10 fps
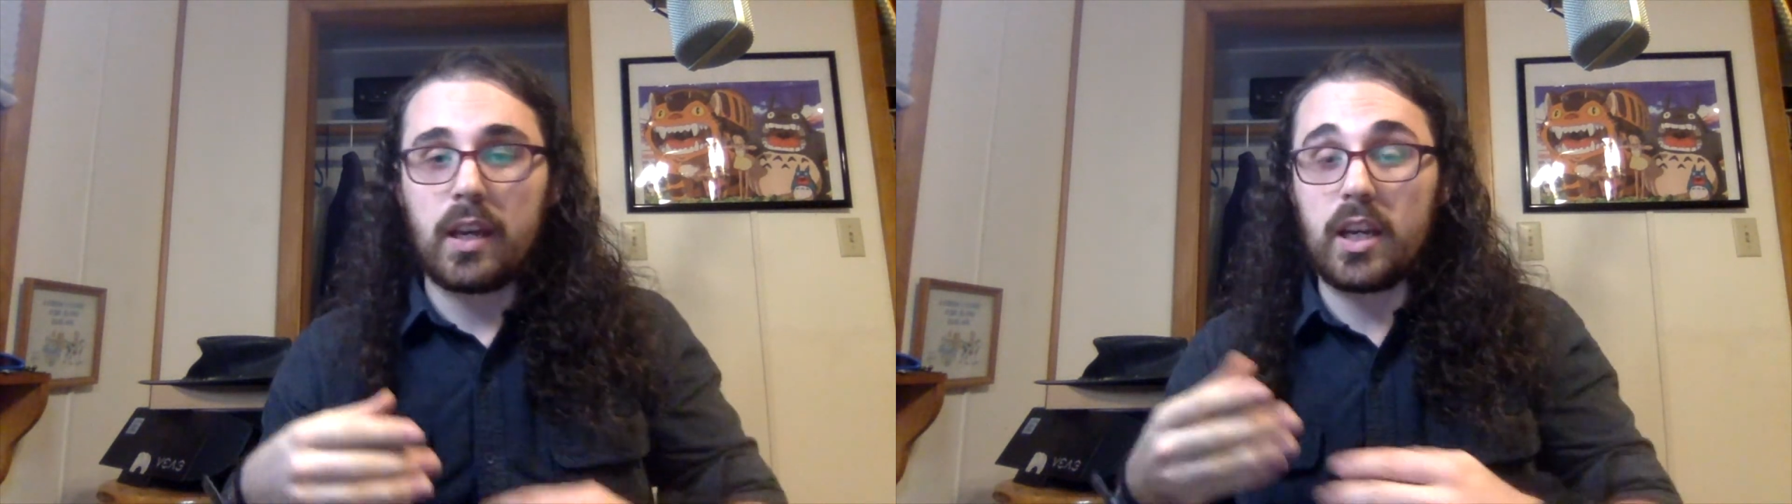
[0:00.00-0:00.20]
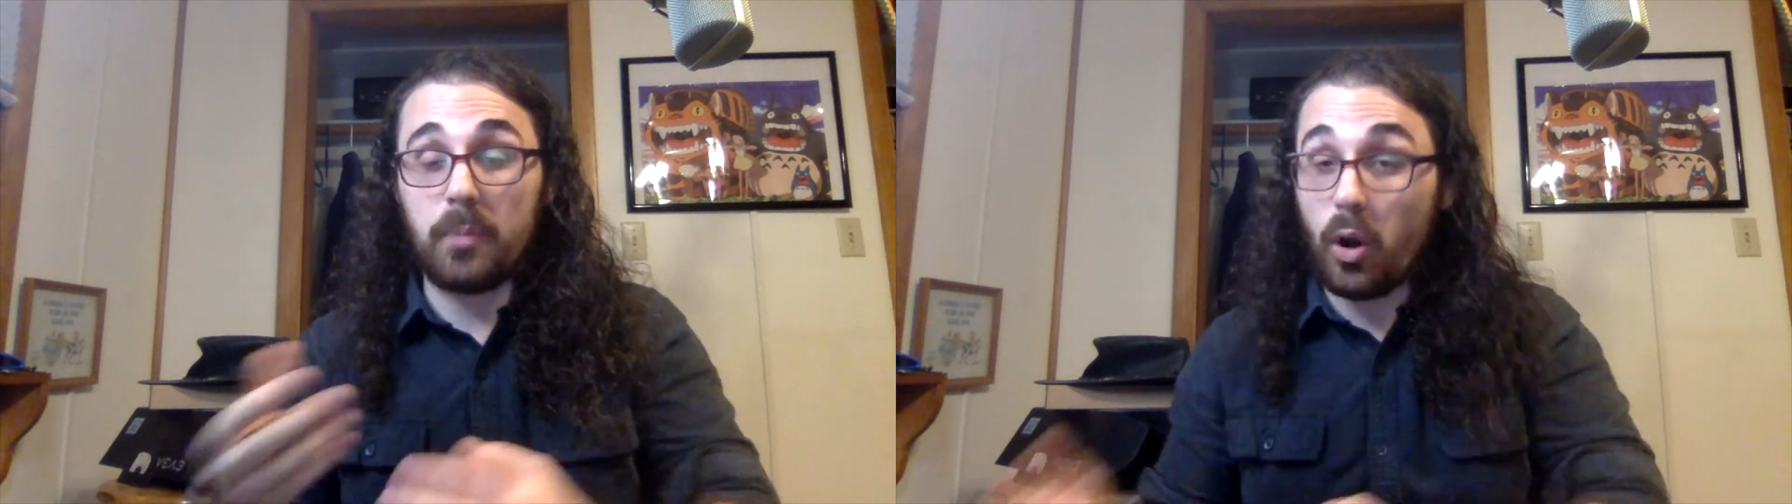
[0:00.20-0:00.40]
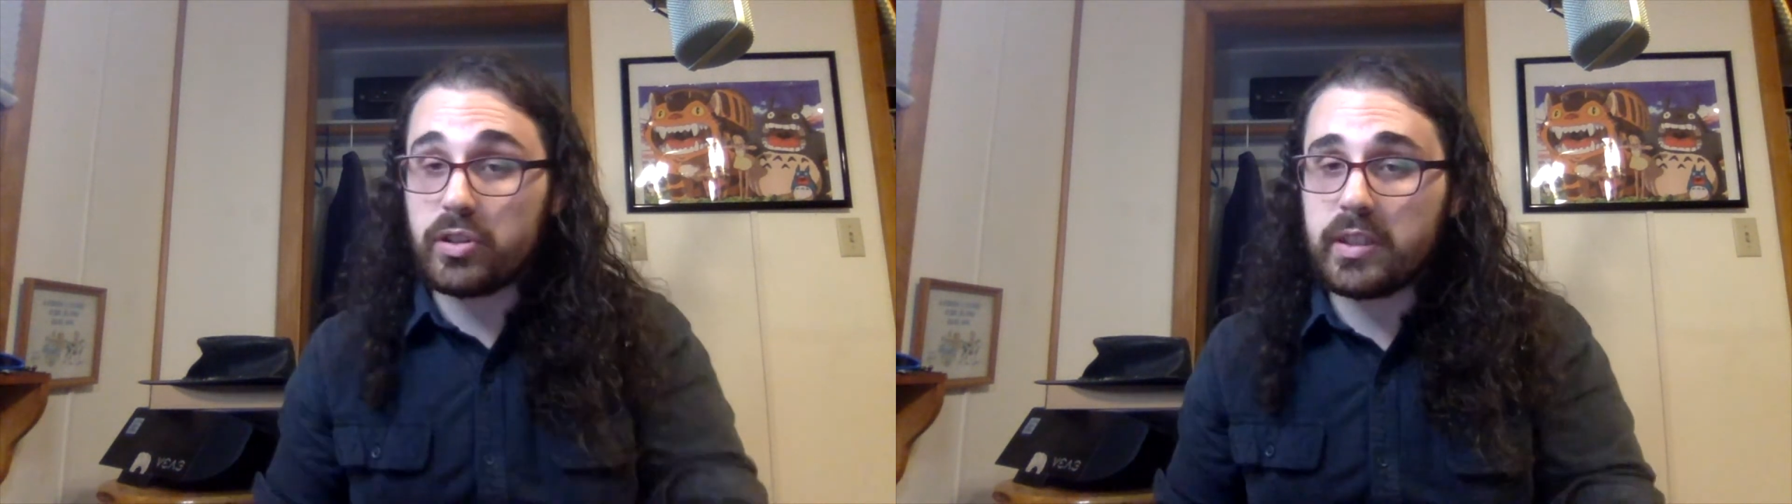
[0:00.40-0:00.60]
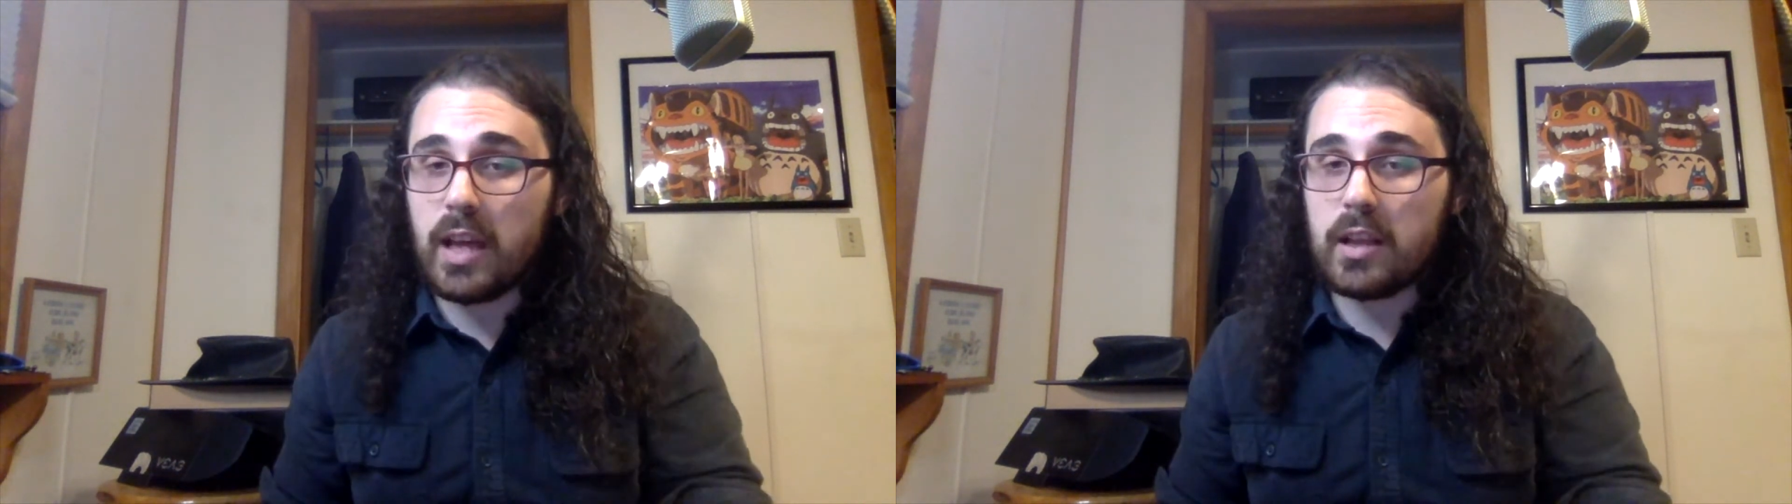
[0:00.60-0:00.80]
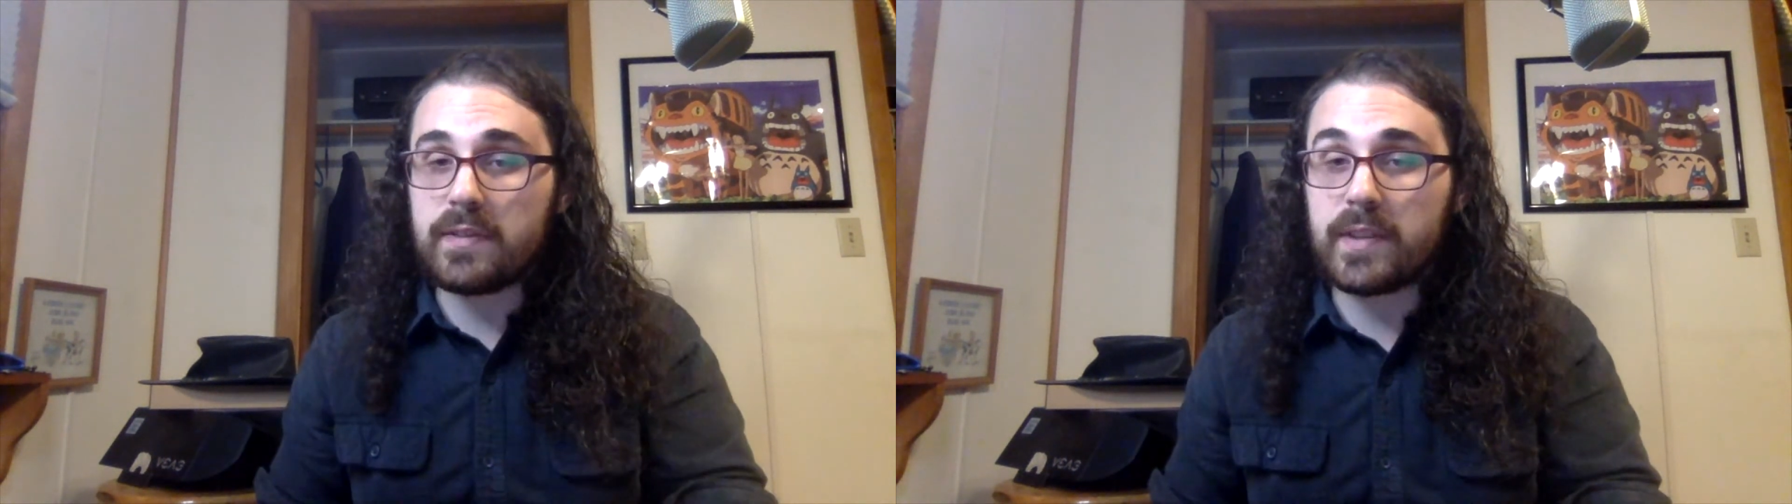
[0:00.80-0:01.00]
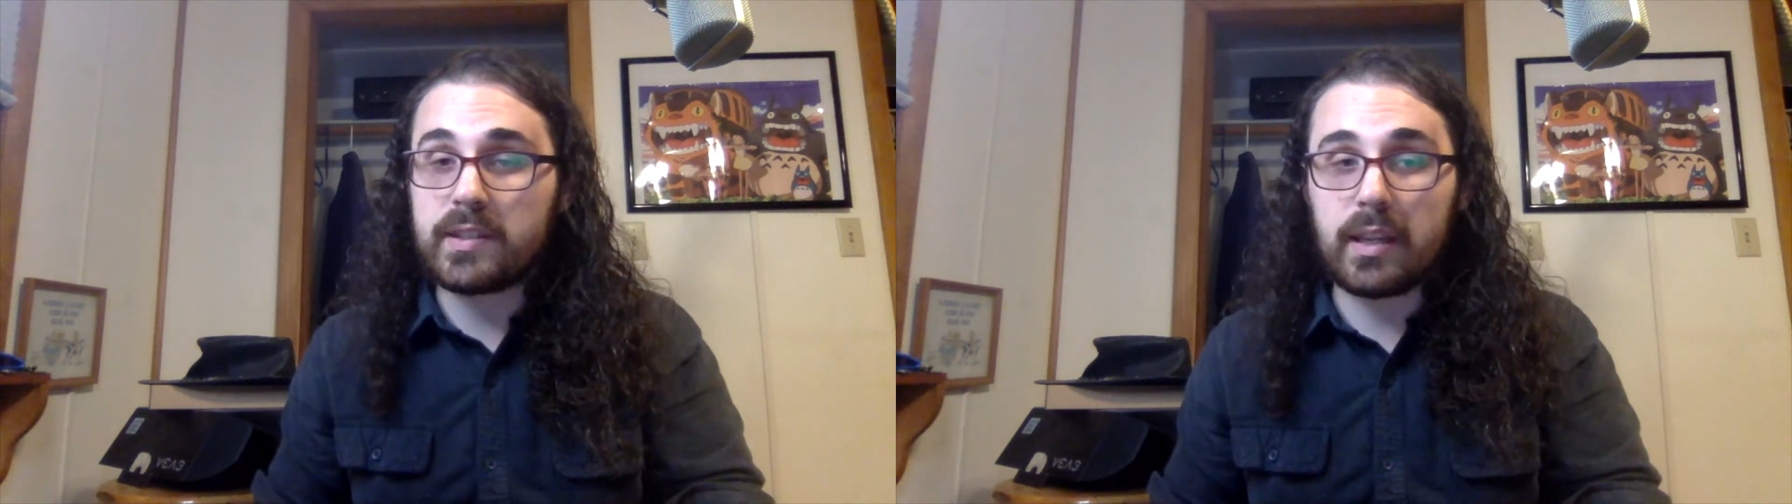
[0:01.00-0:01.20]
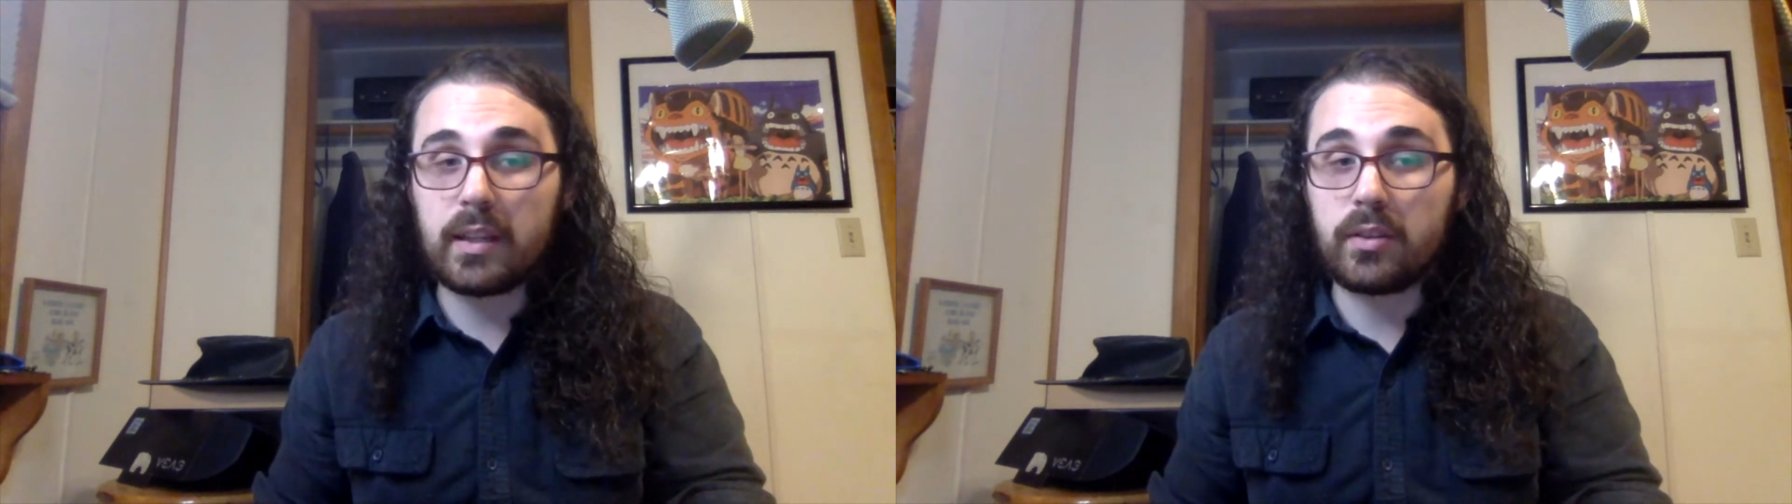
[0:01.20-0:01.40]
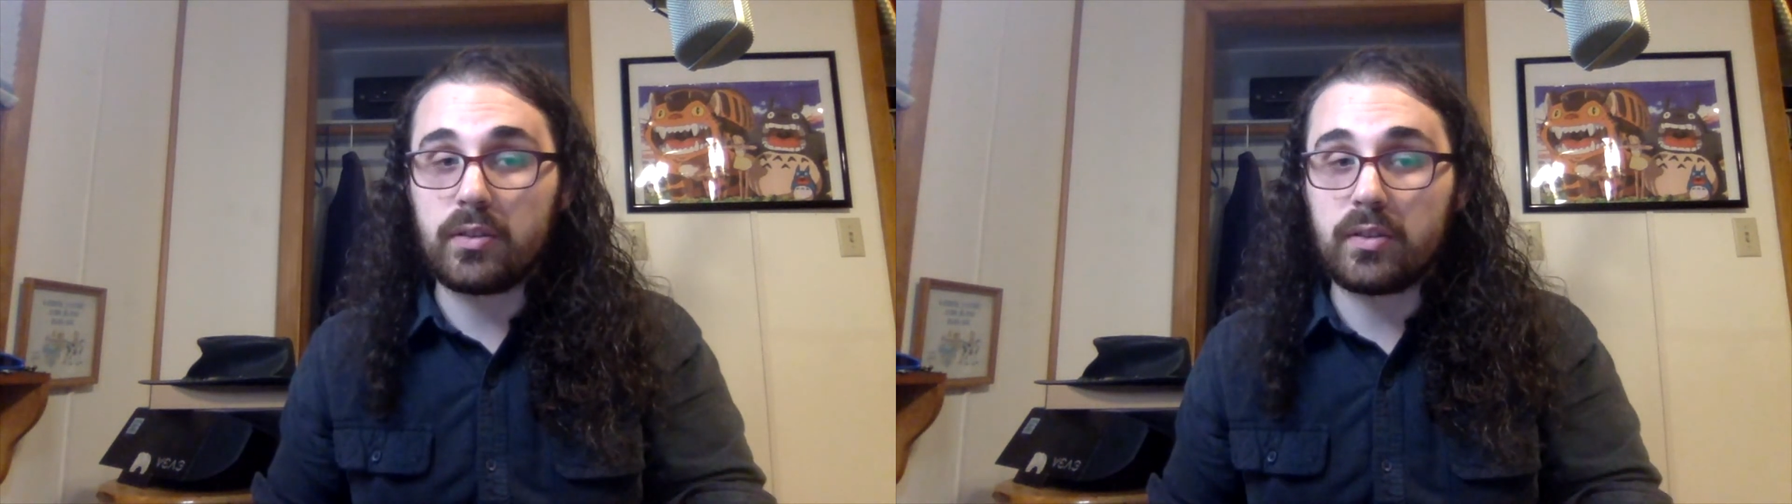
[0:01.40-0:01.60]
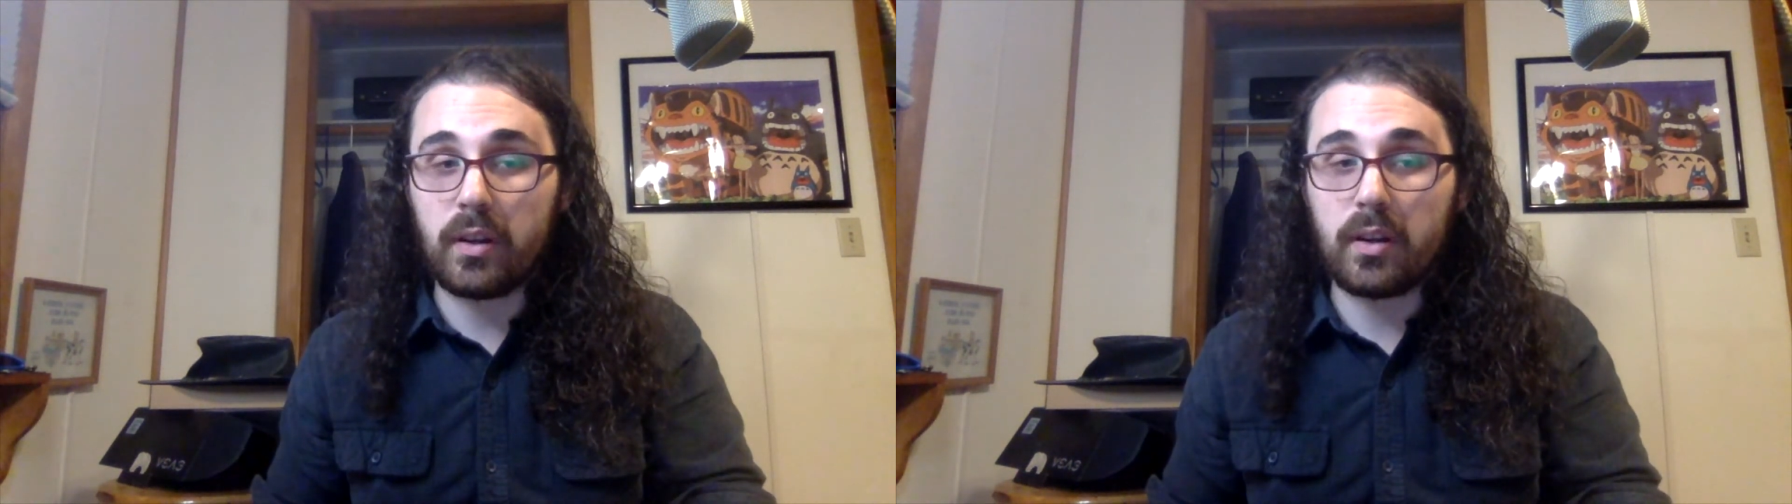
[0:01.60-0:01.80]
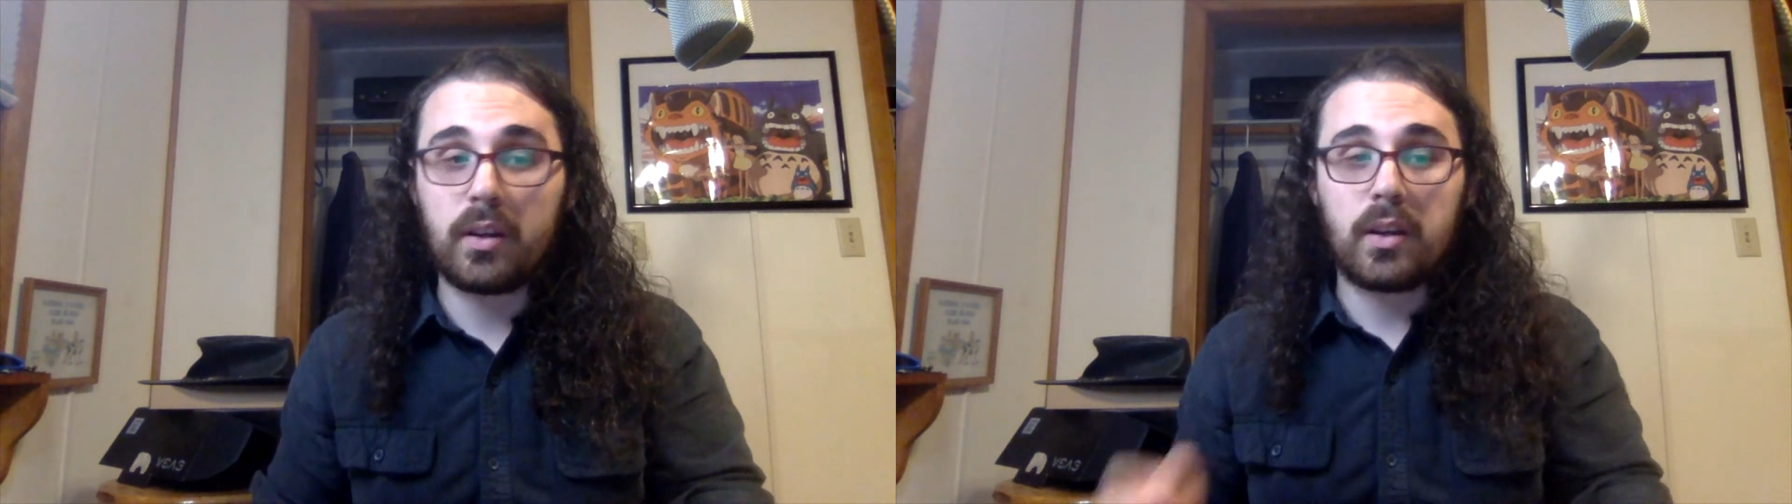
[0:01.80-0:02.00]
An emotionally devastated
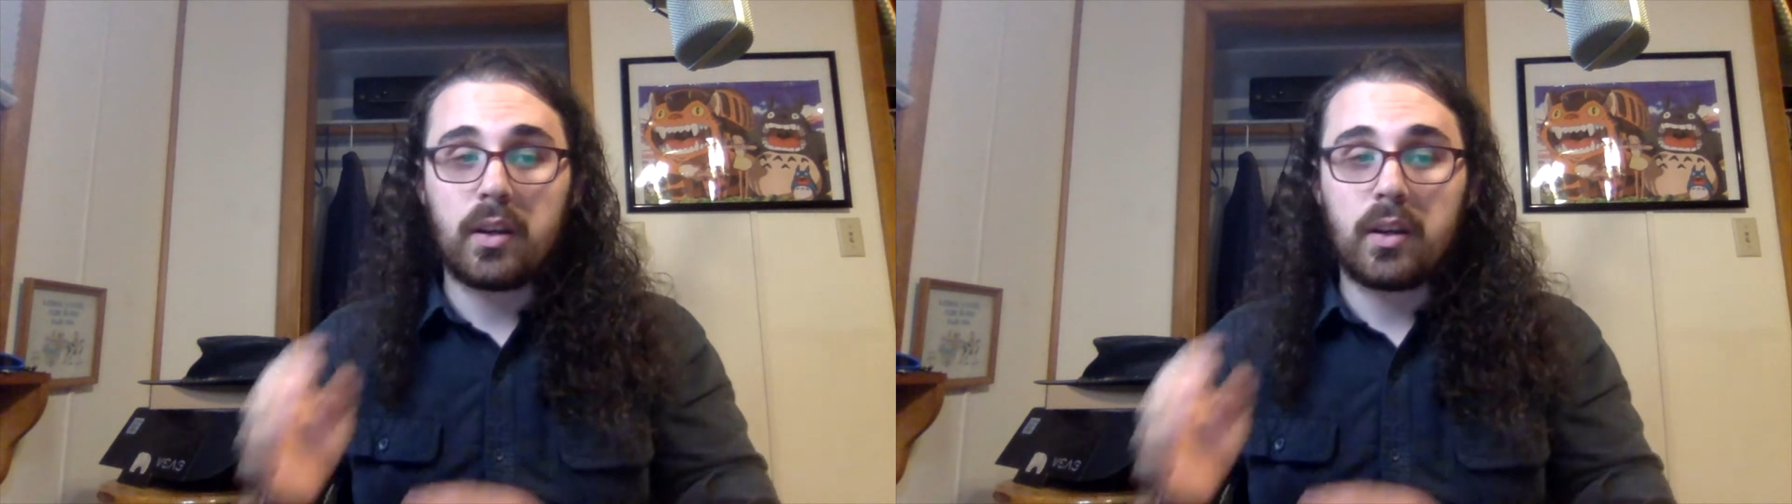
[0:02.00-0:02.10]
loser,